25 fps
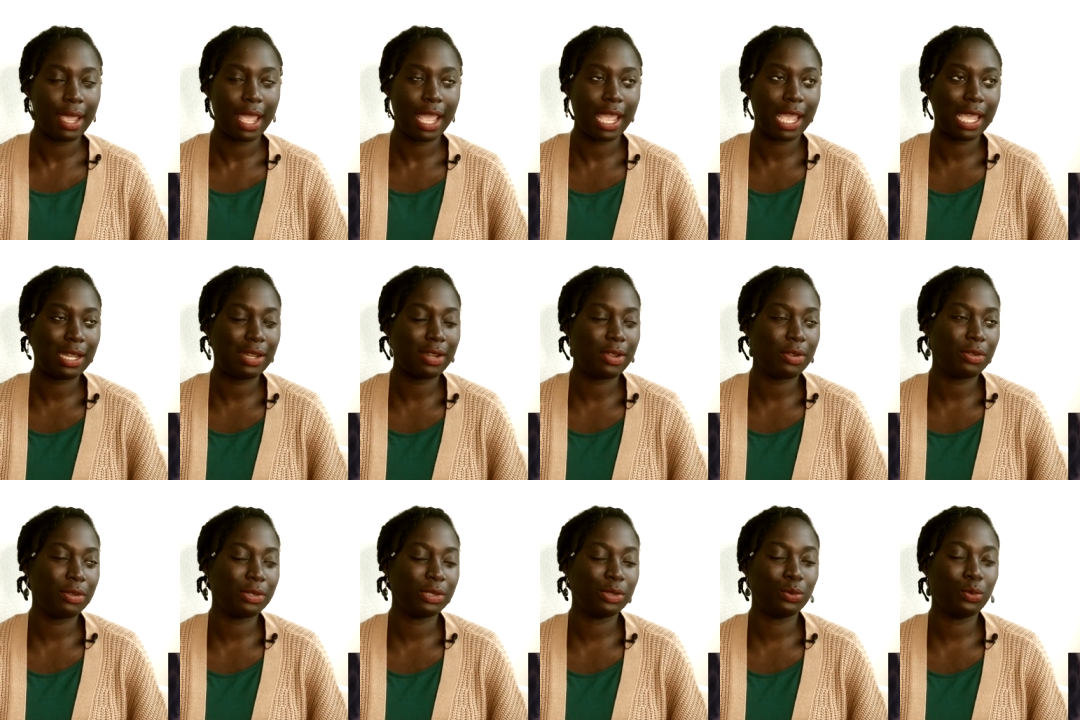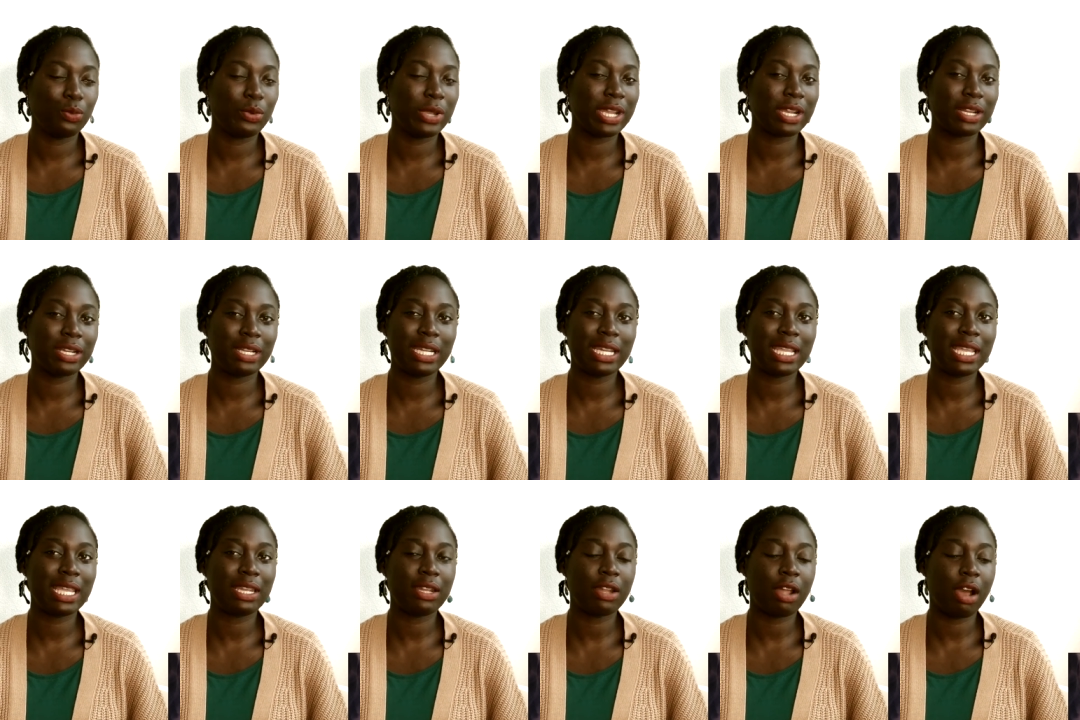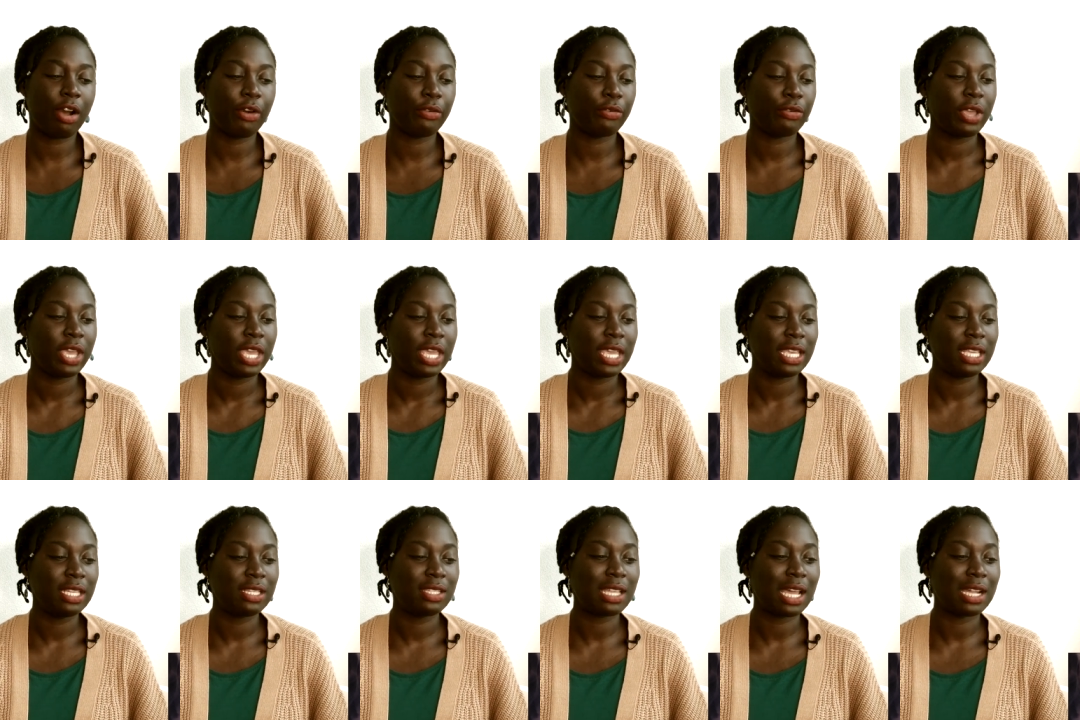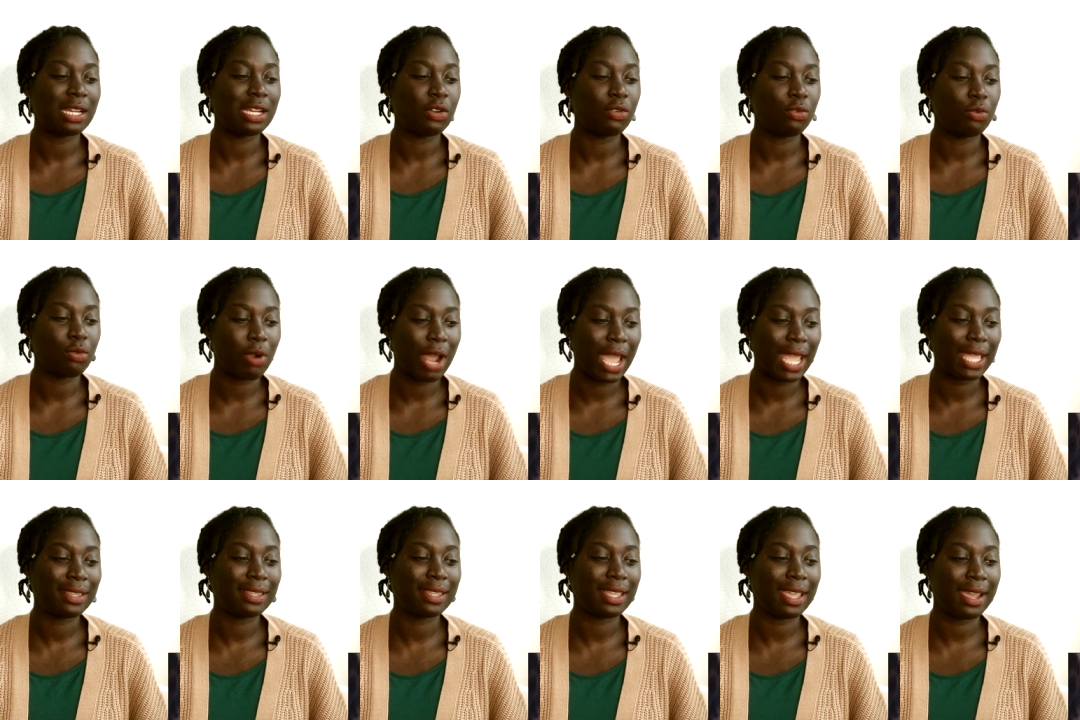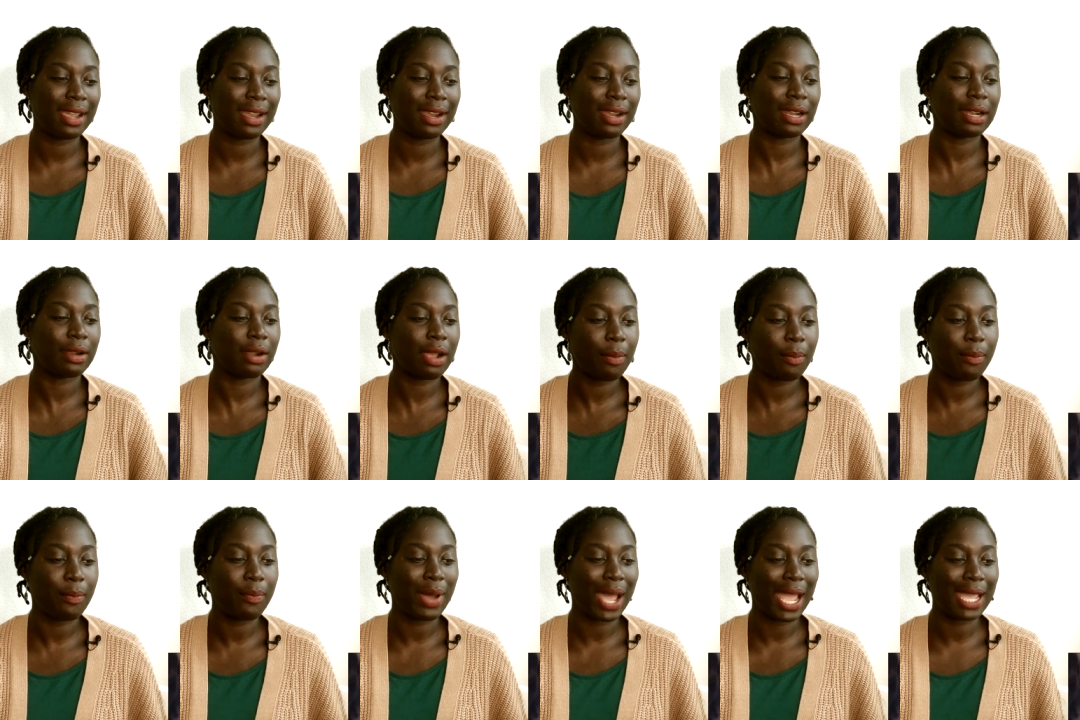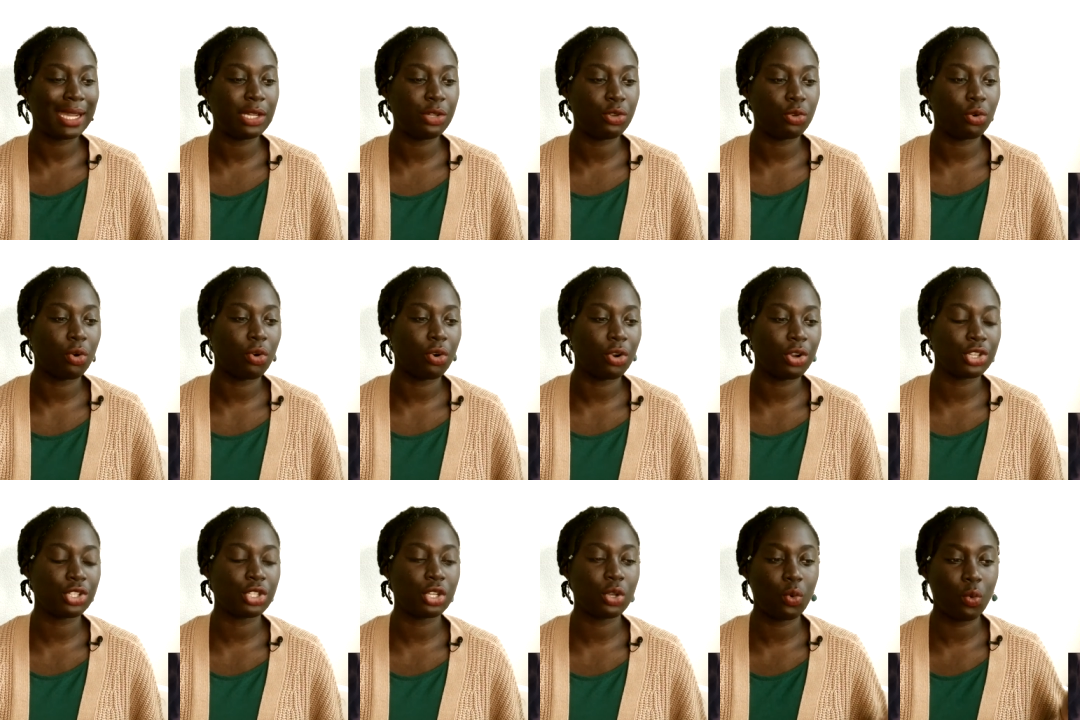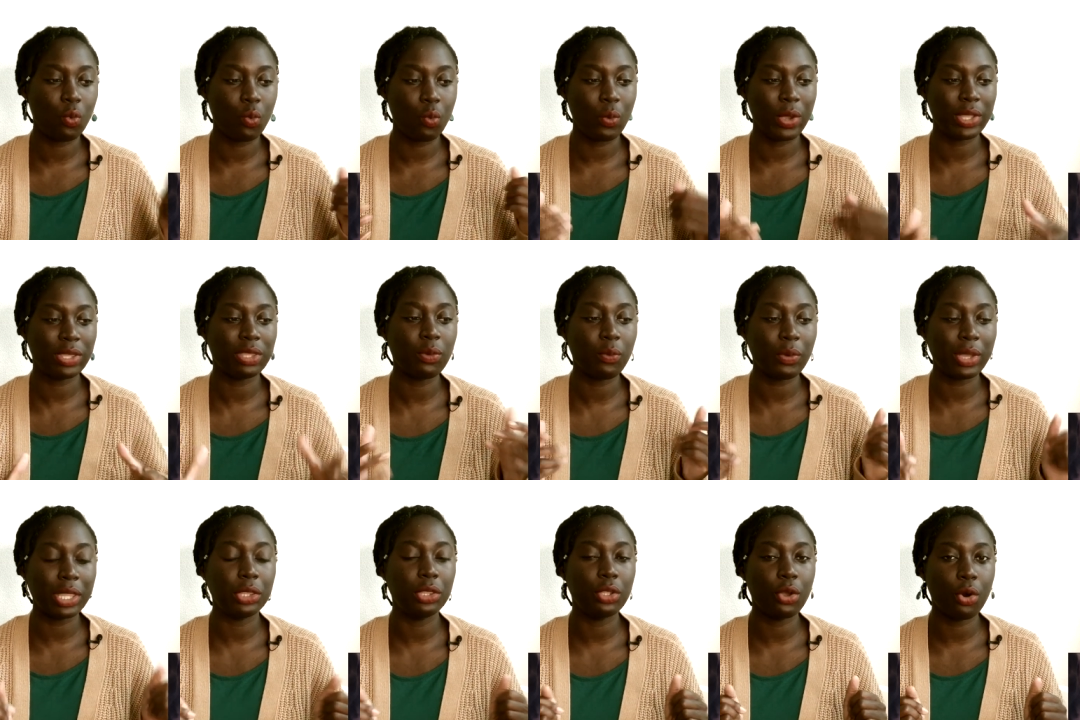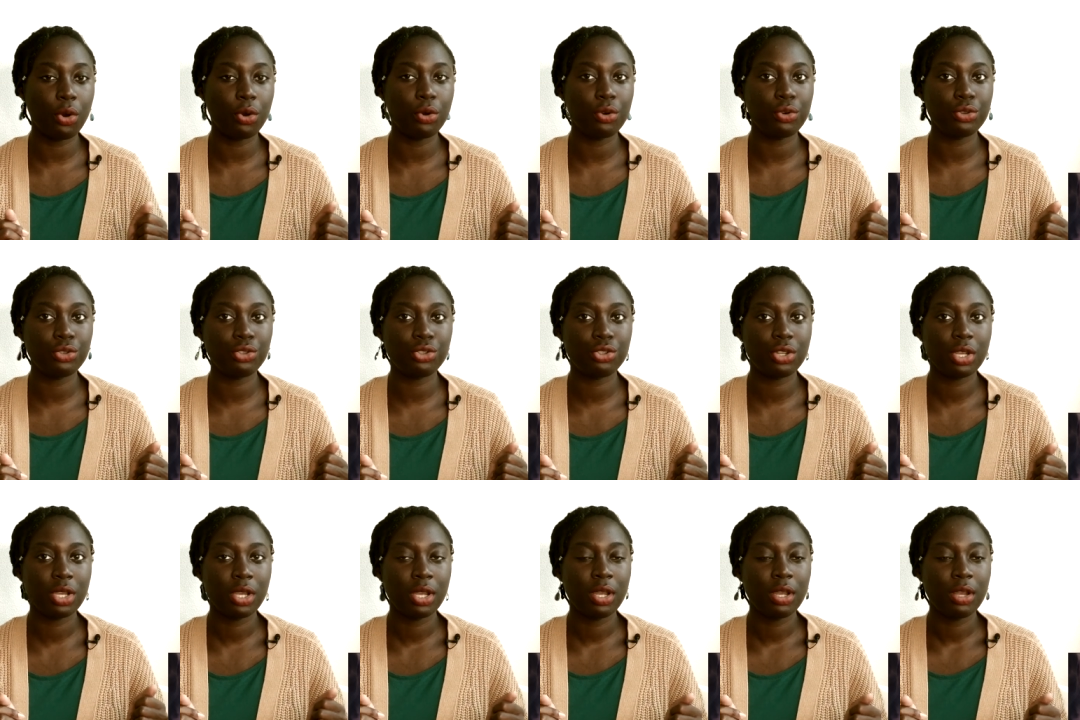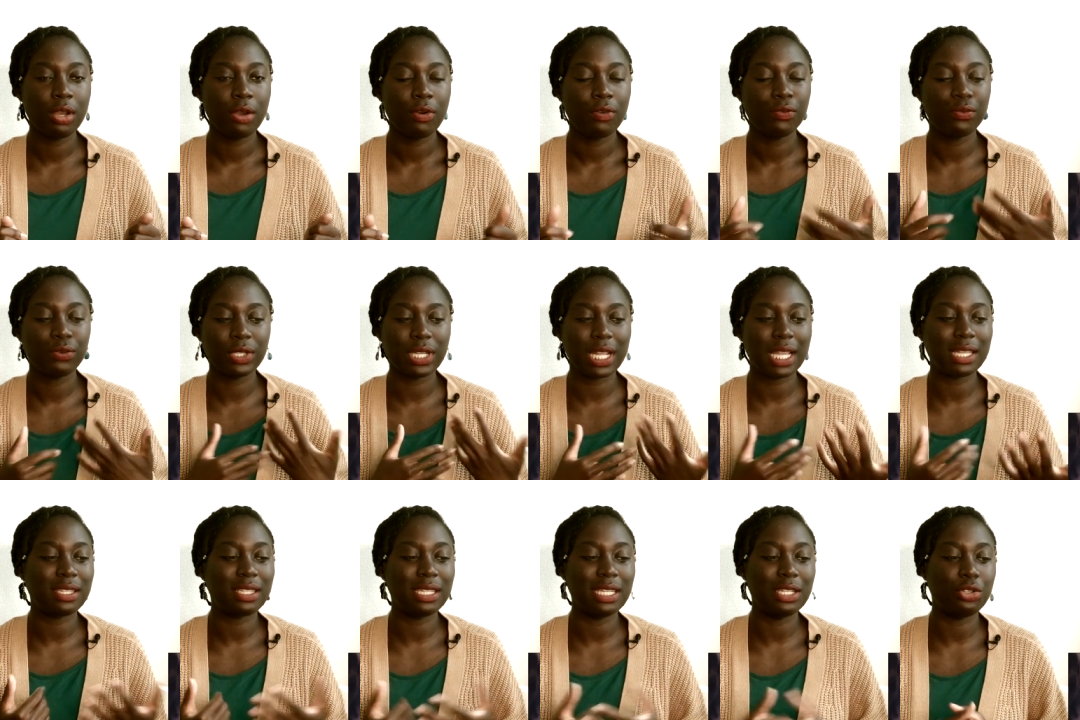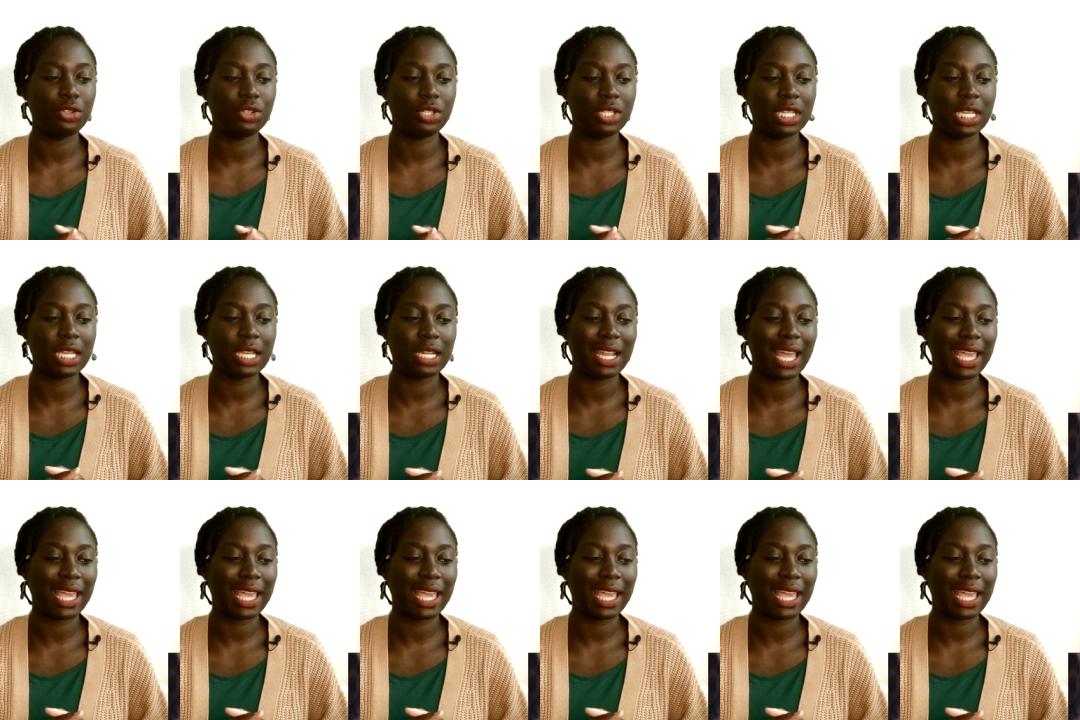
And weirdly enough, he's standing right there by the doors with the windows for Destinie to see.